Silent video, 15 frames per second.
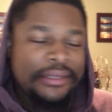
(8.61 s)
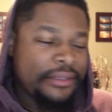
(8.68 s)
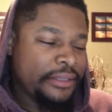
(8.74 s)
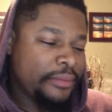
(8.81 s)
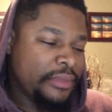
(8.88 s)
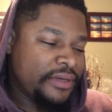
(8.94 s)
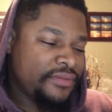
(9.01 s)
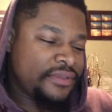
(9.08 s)

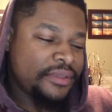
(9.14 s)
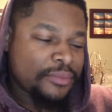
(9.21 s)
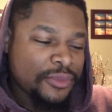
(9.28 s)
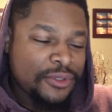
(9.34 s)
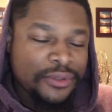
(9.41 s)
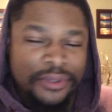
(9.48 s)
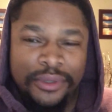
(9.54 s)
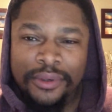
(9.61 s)
I have some
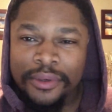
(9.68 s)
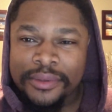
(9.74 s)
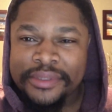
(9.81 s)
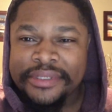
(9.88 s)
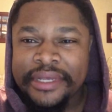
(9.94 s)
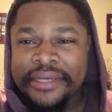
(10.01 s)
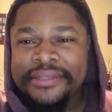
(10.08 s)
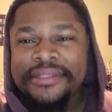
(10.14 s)
sort of
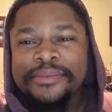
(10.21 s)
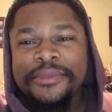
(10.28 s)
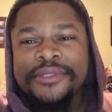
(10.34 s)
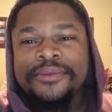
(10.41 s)
quotes next to me